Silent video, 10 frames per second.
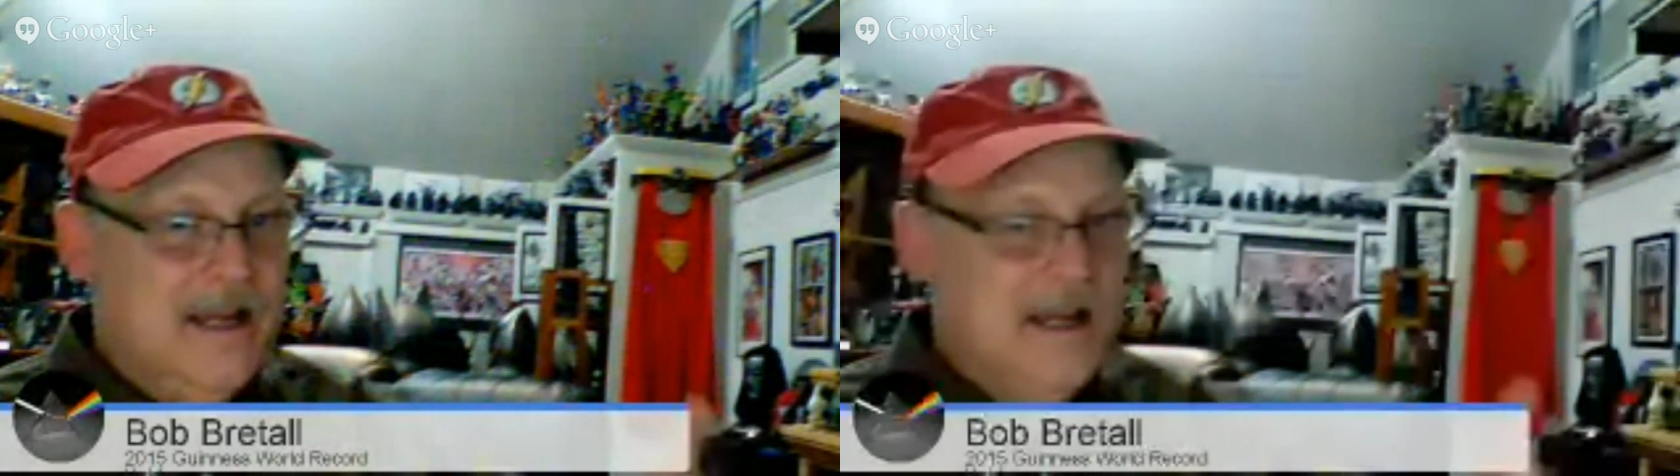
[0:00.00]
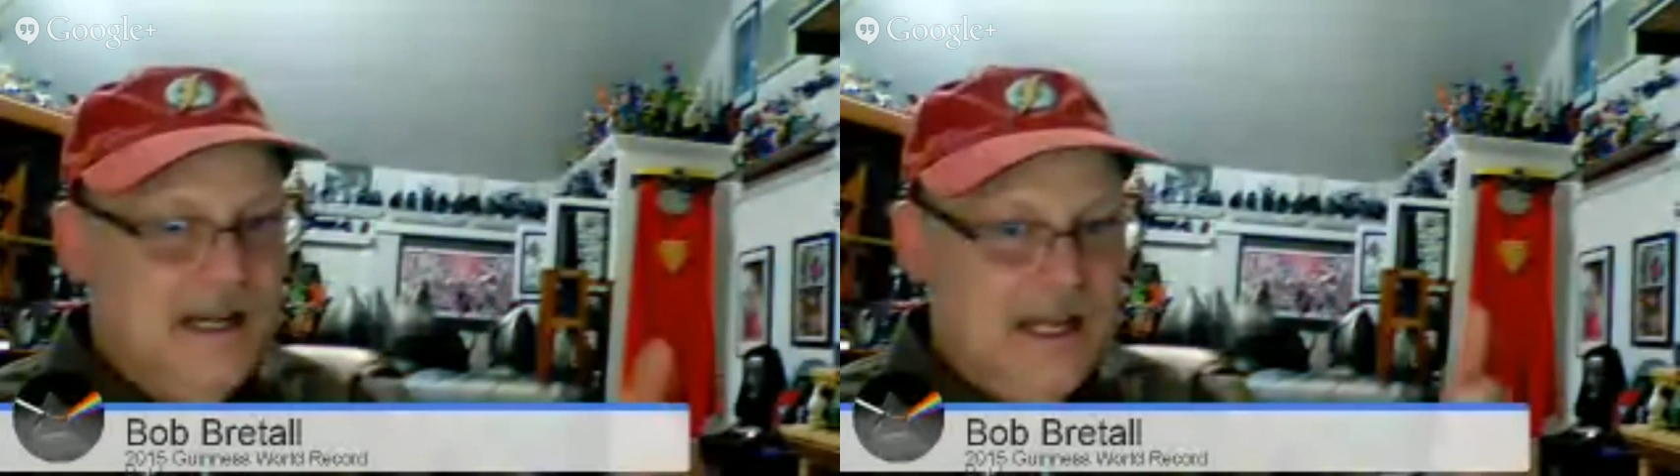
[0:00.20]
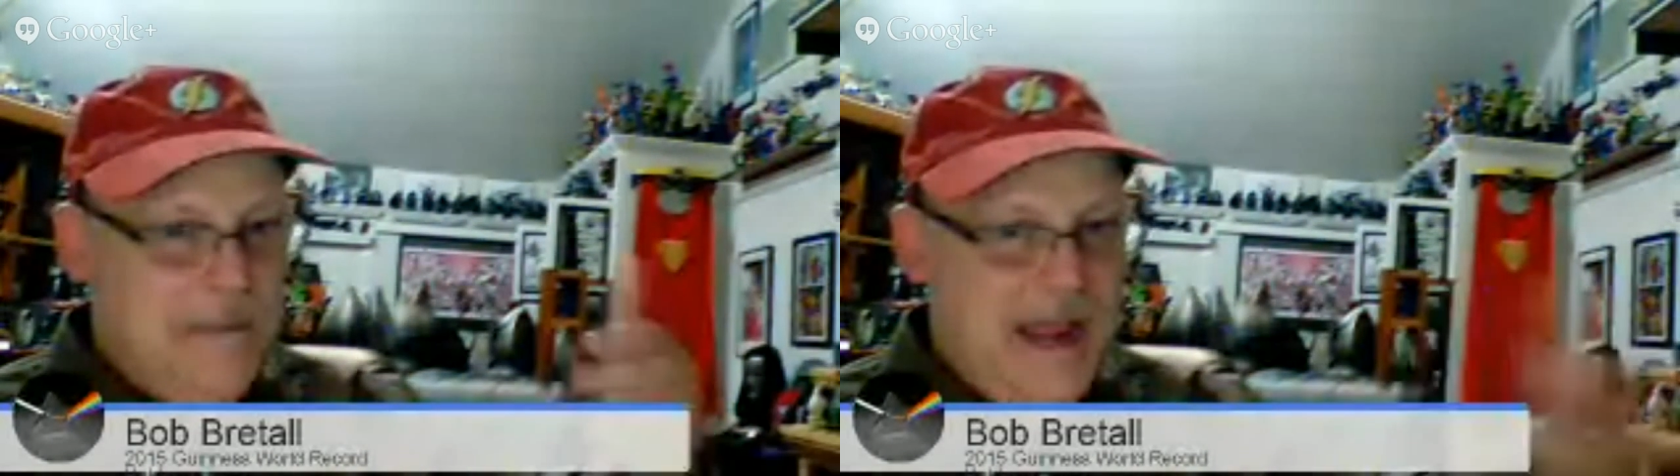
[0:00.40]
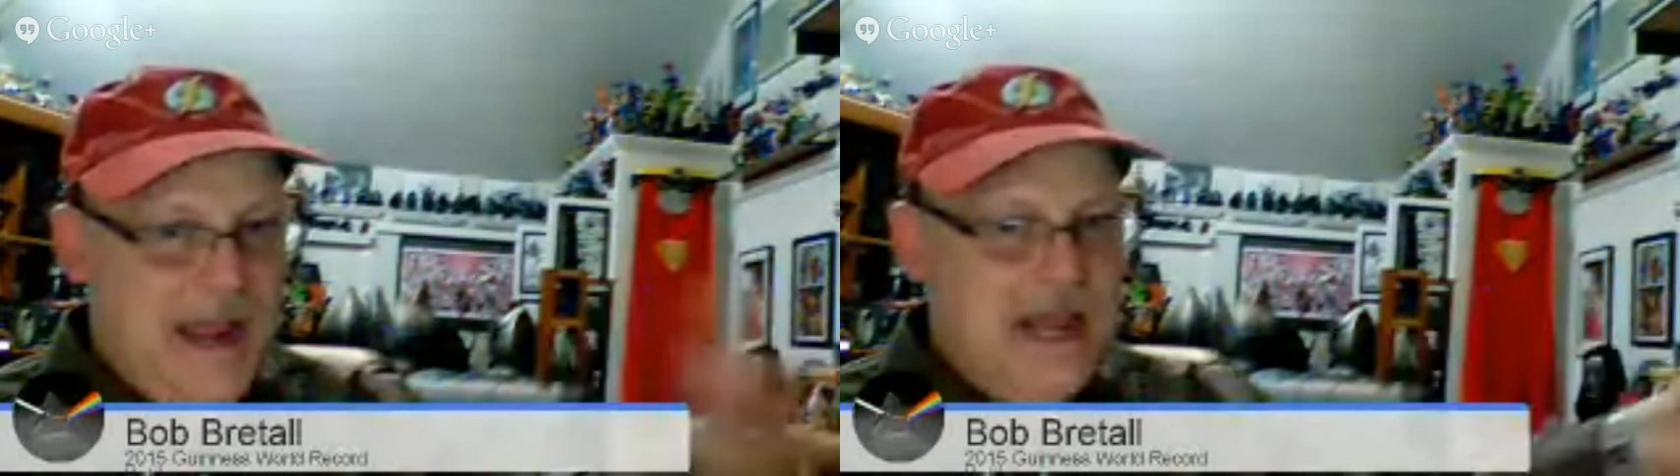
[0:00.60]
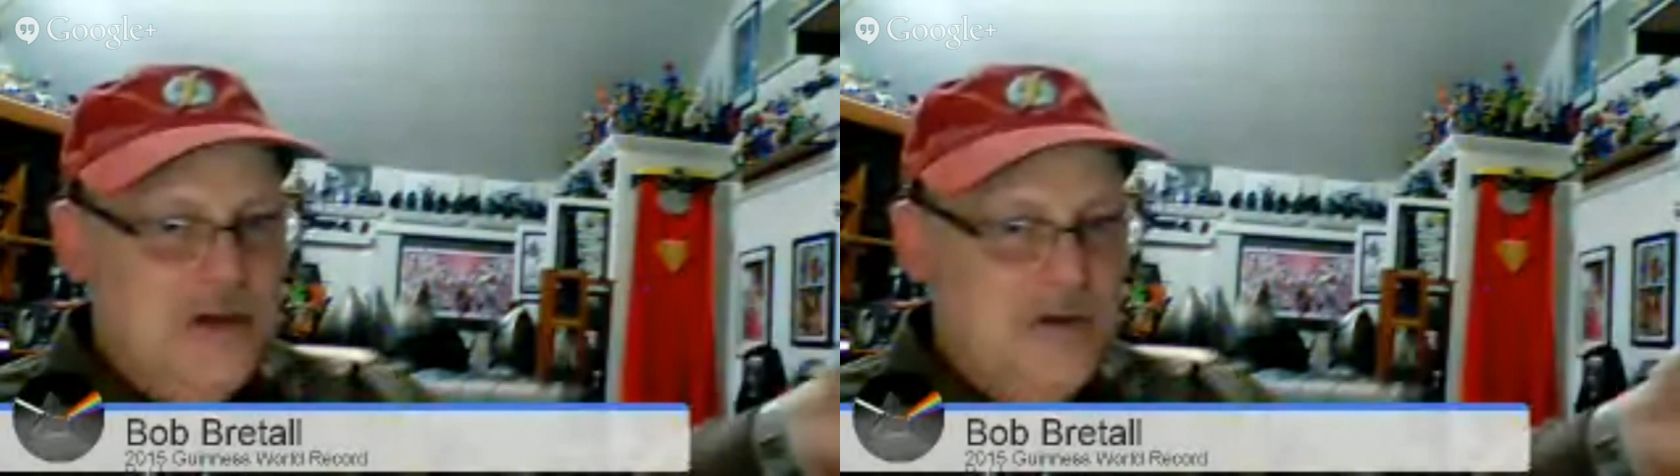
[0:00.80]
can I
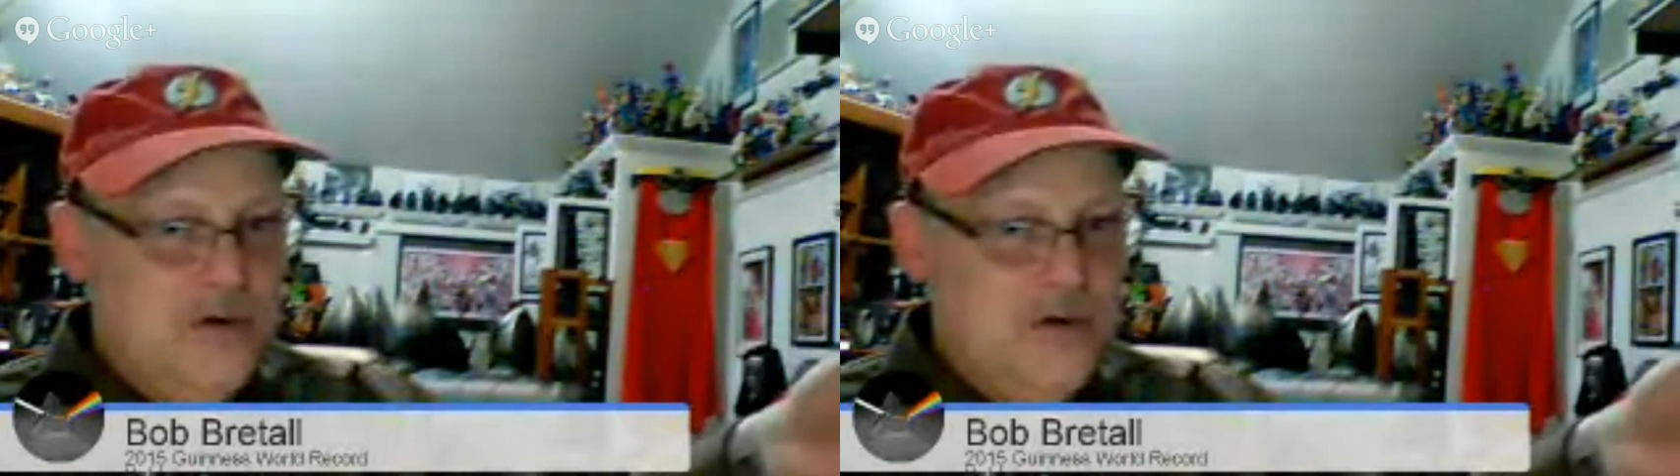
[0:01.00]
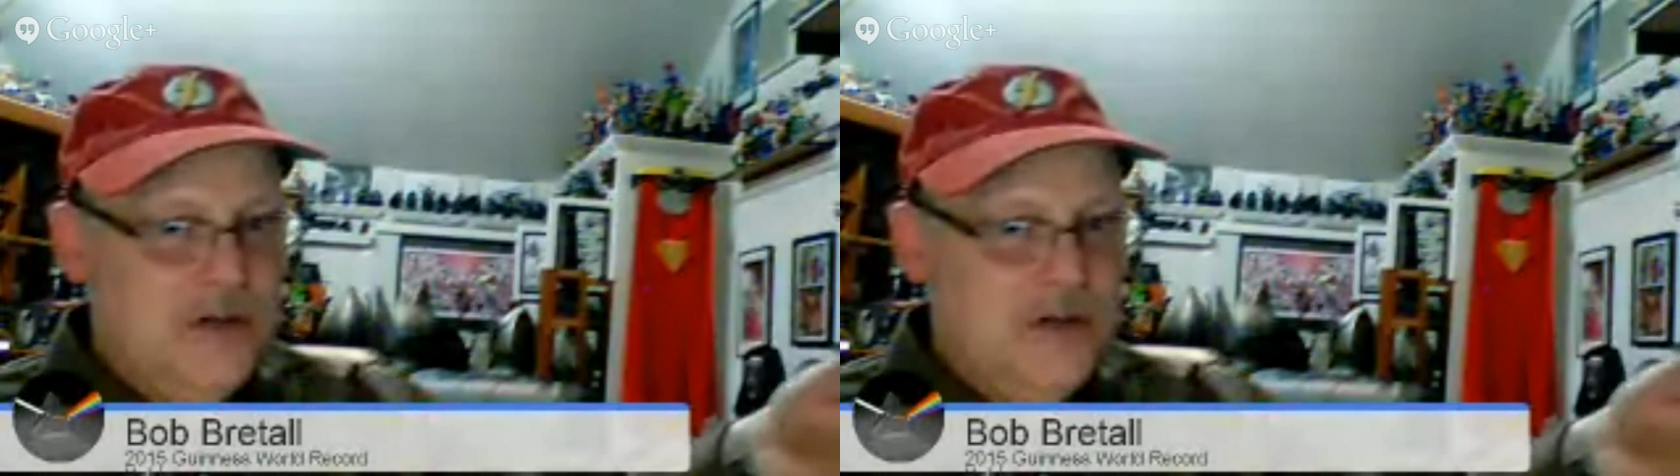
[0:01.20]
pay you to